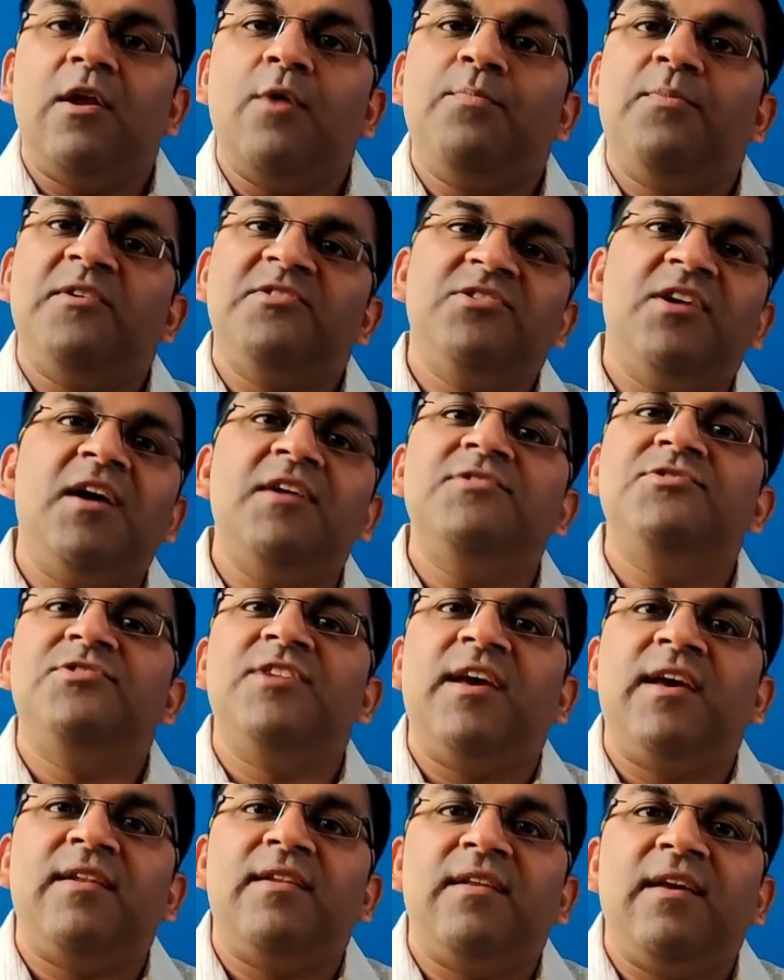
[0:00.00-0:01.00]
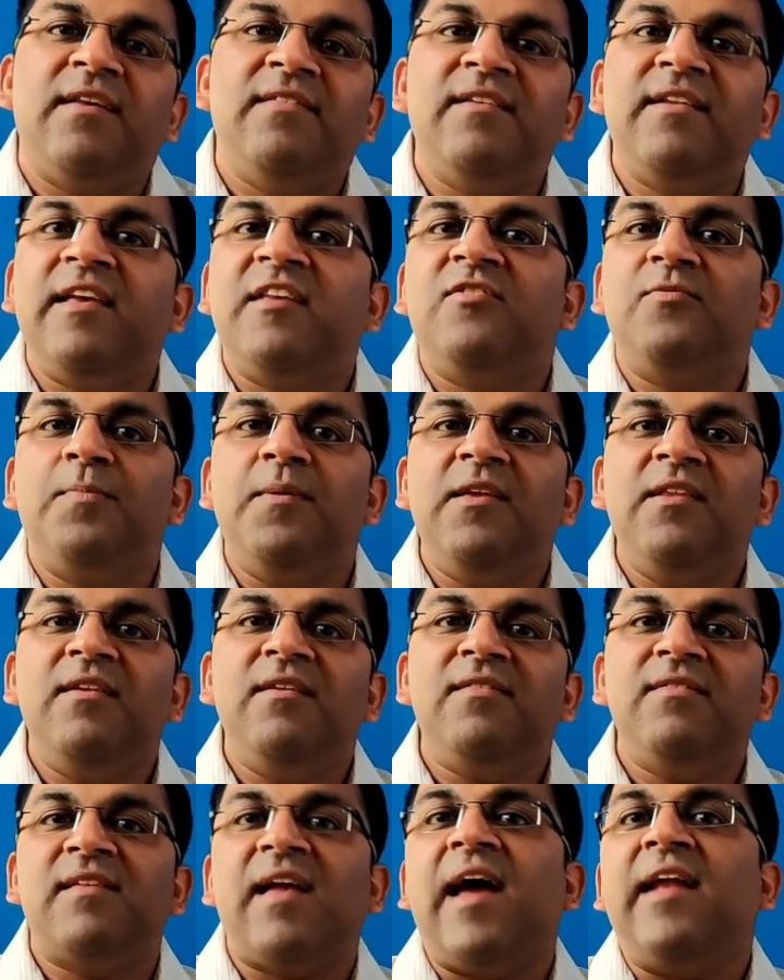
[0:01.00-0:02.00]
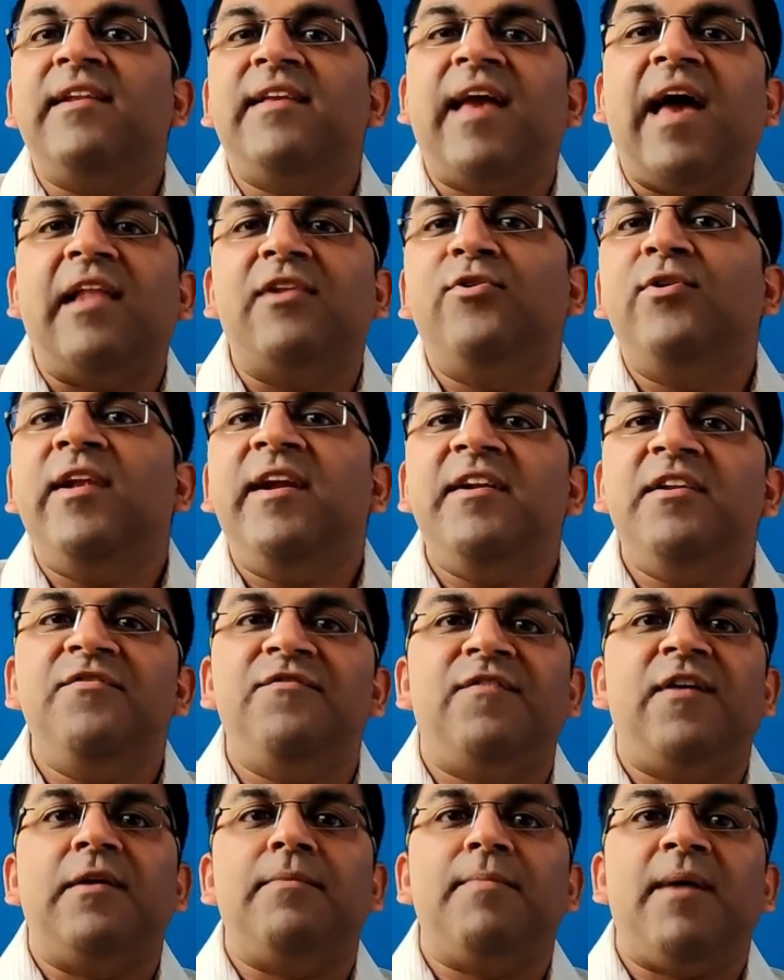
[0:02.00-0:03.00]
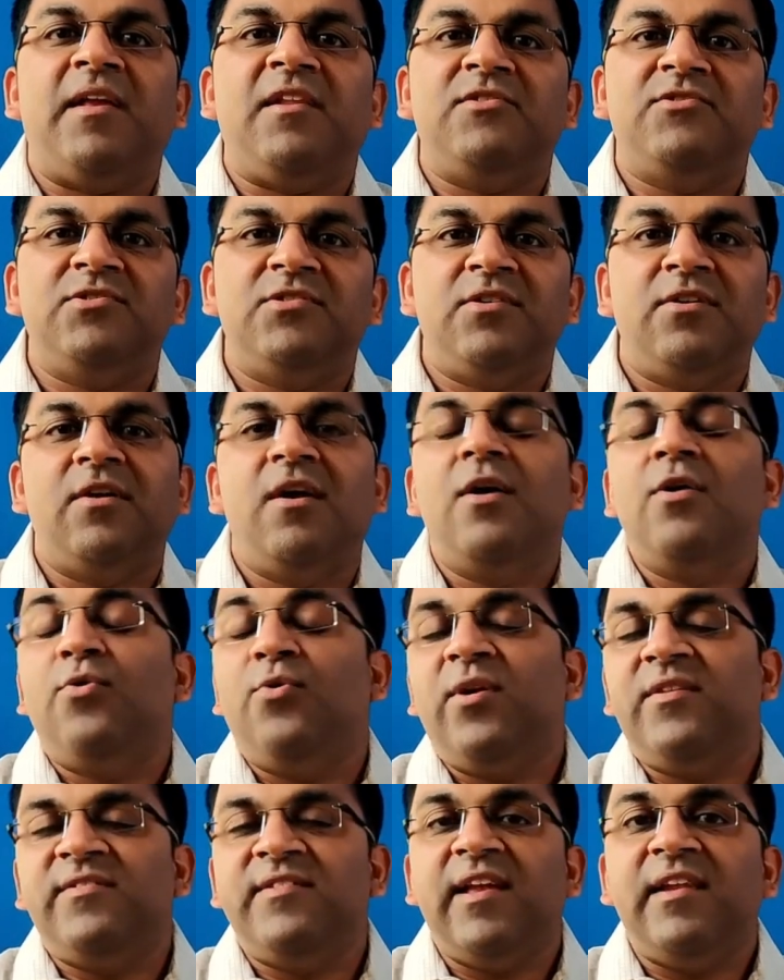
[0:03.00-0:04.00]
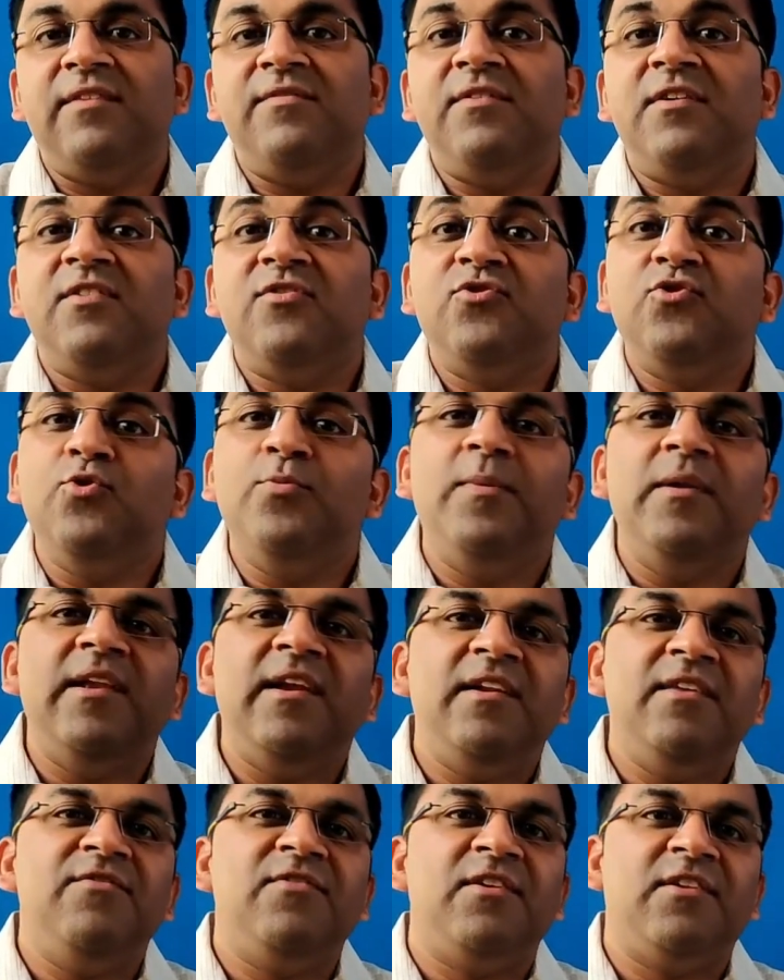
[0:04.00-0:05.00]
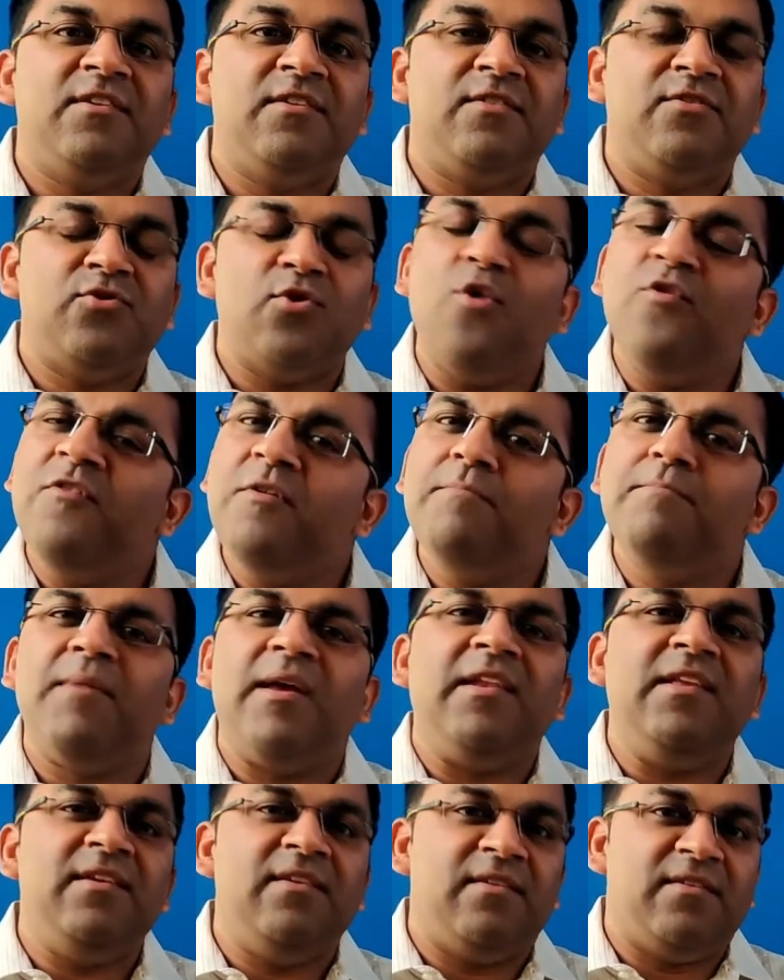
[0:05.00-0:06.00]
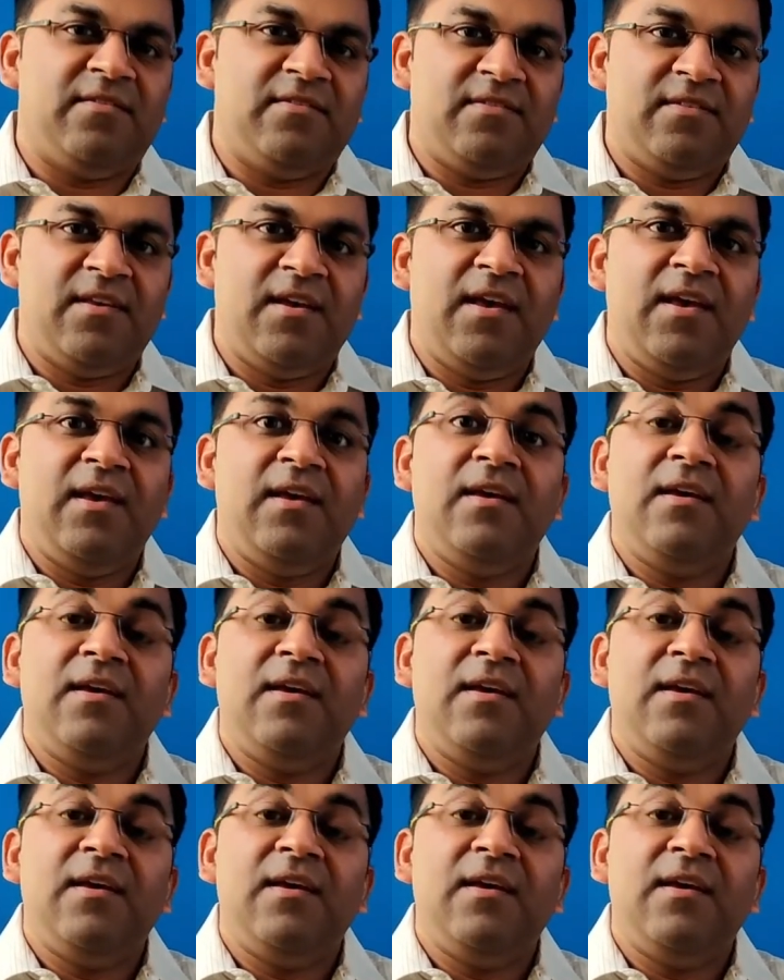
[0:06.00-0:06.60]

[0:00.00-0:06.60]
Now, Prashant Jain is an experienced and calculative fund manager who has delivered superlative returns over many years.